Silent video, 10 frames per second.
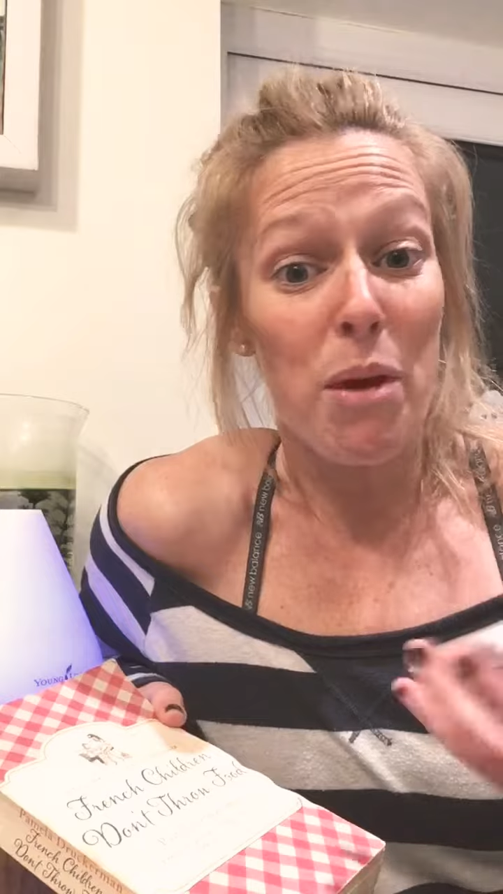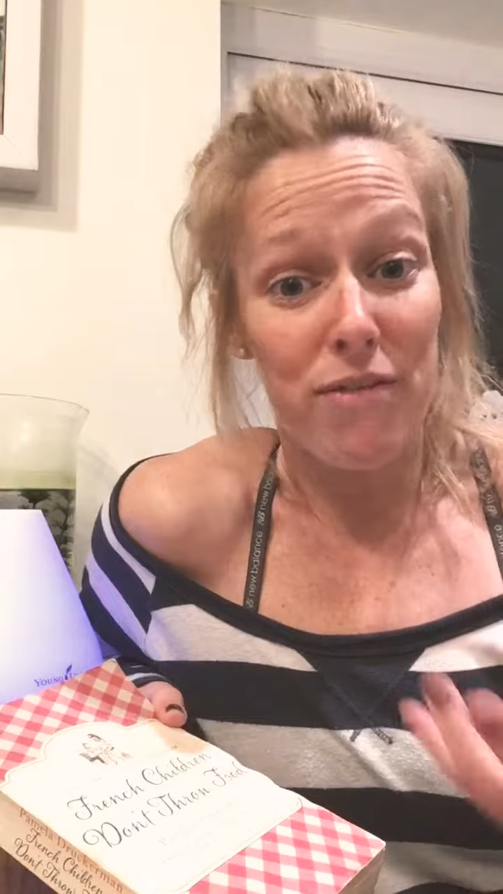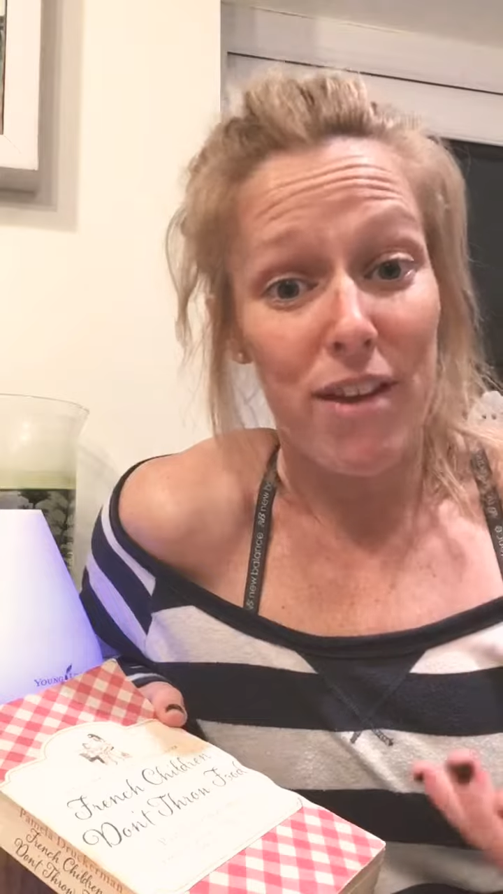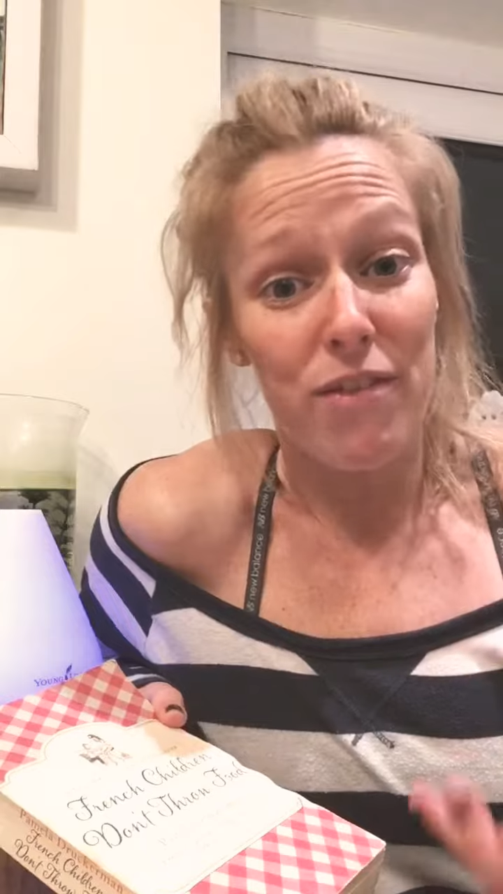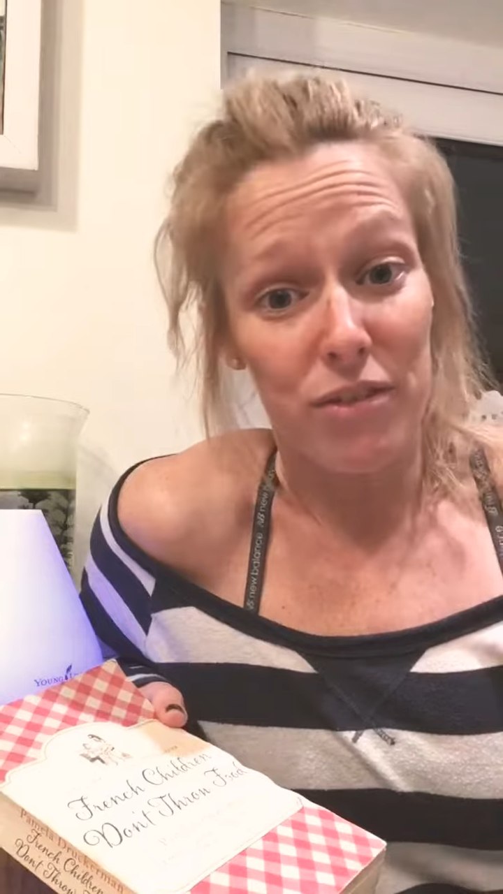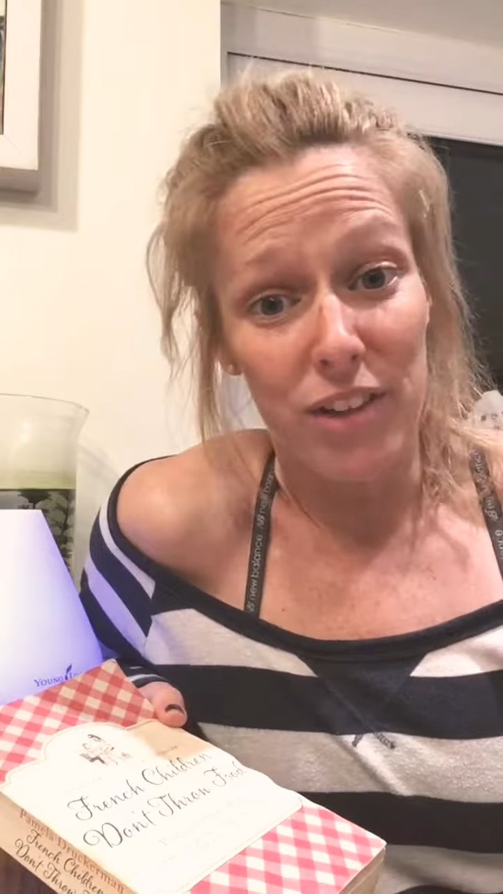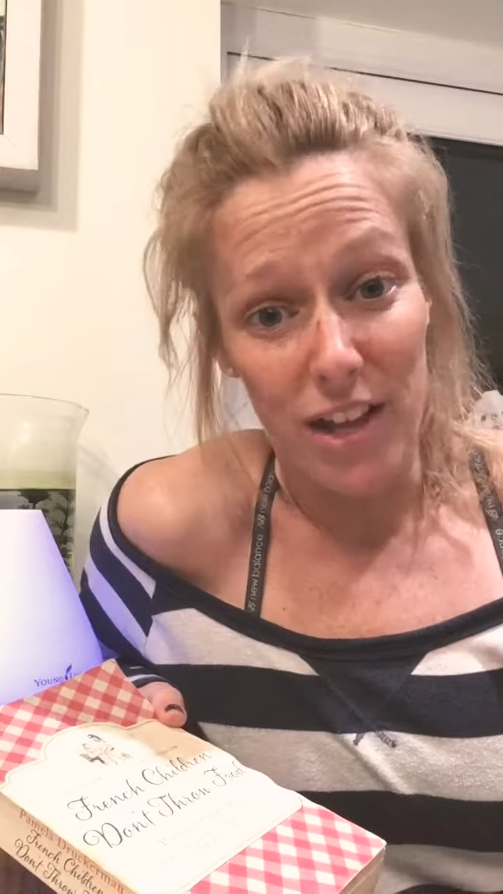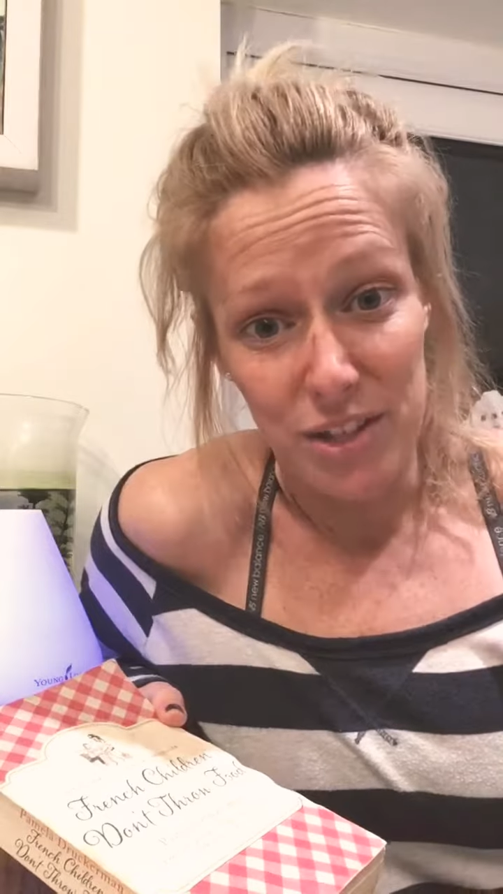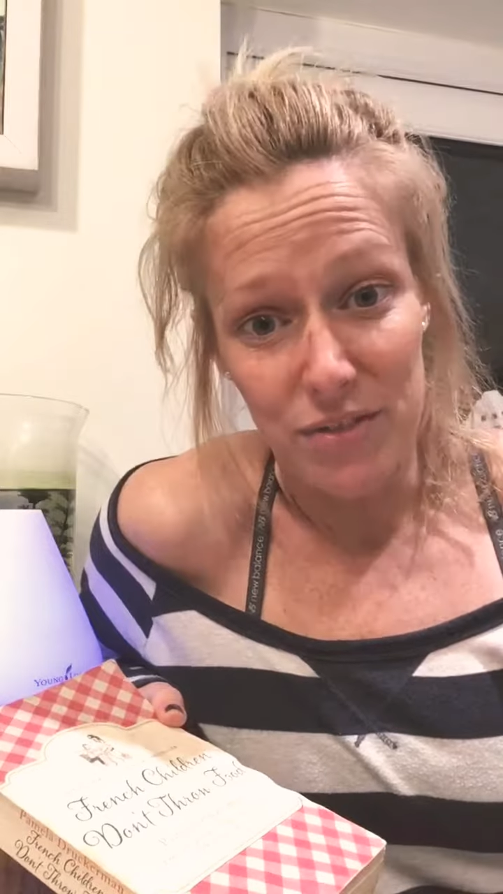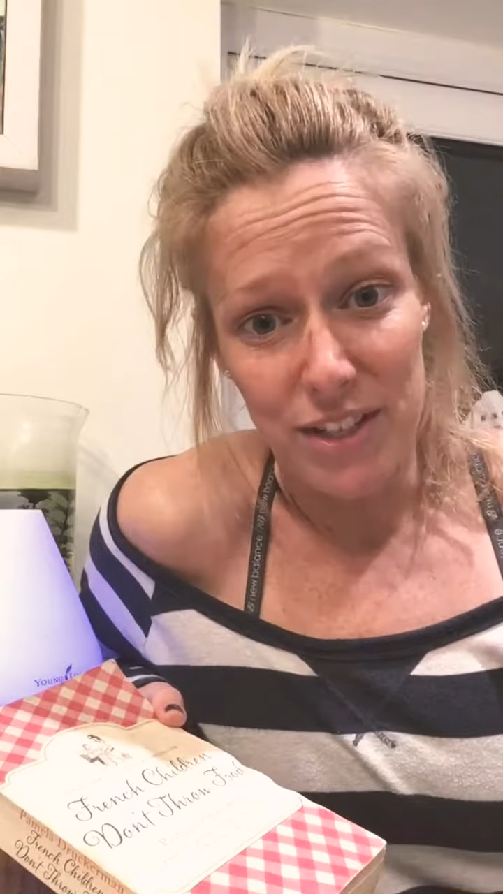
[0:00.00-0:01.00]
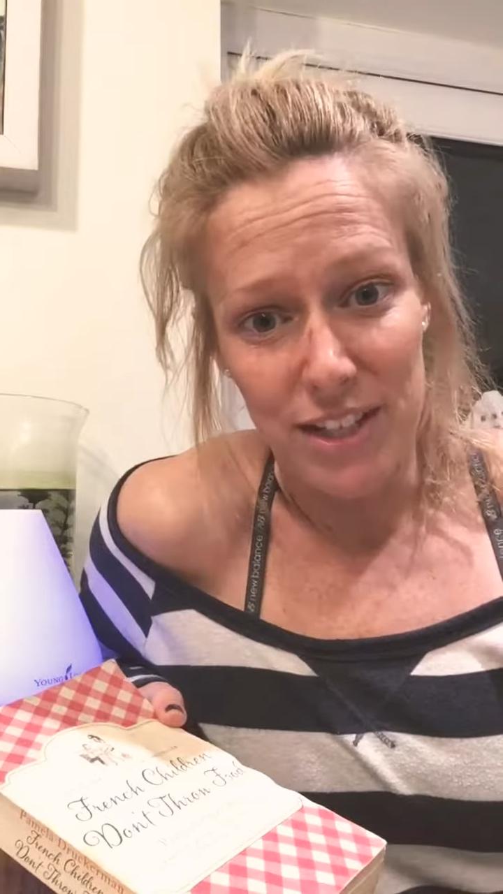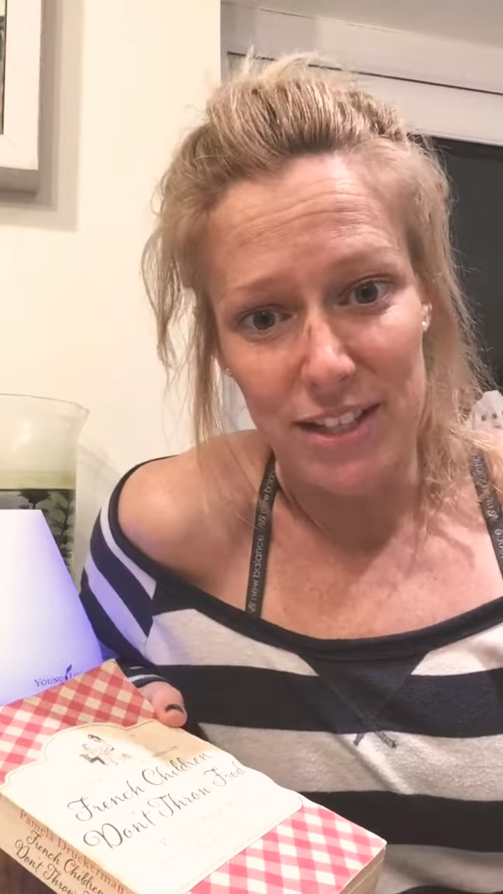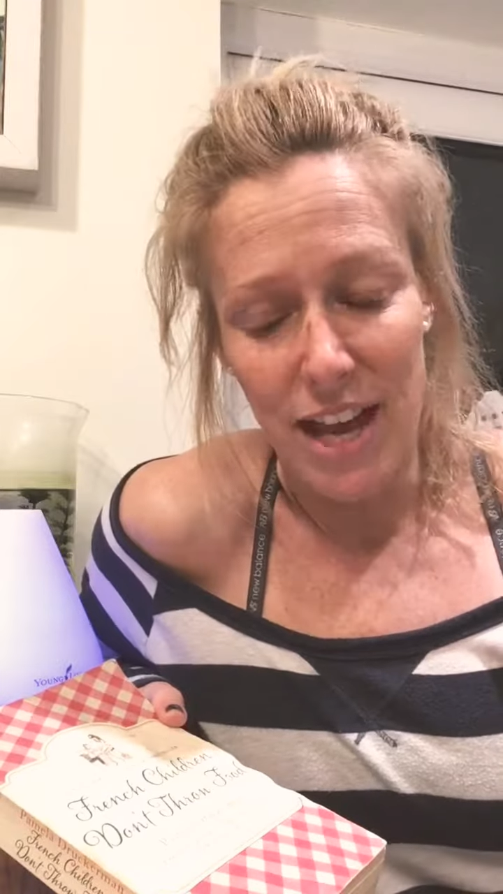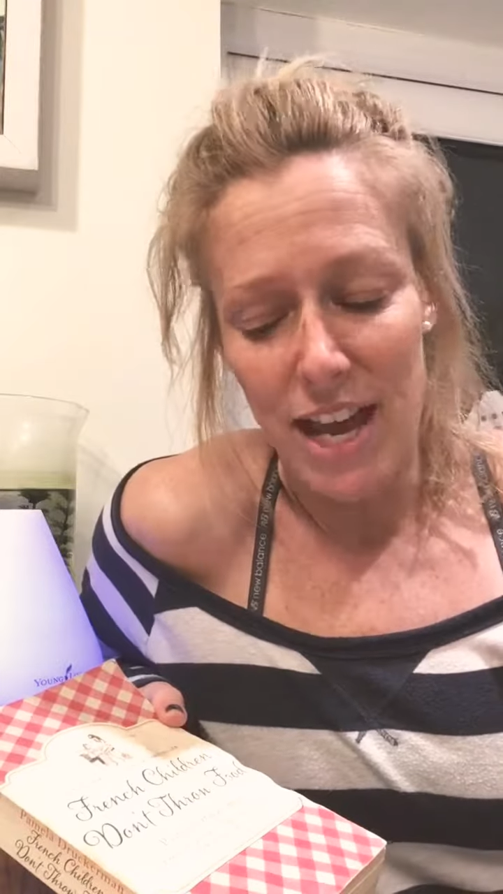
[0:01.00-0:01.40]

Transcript: of my favorite philosophies.